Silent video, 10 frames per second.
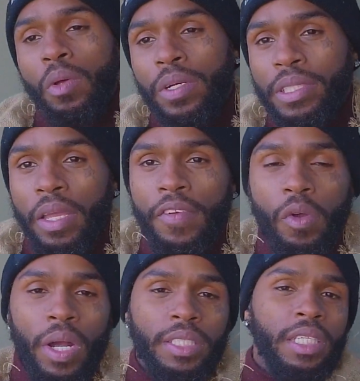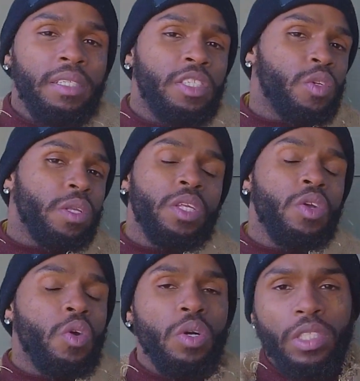Lord and Savior Christ Jesus strengthen
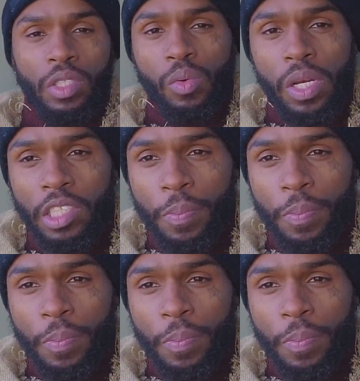you according to his will and his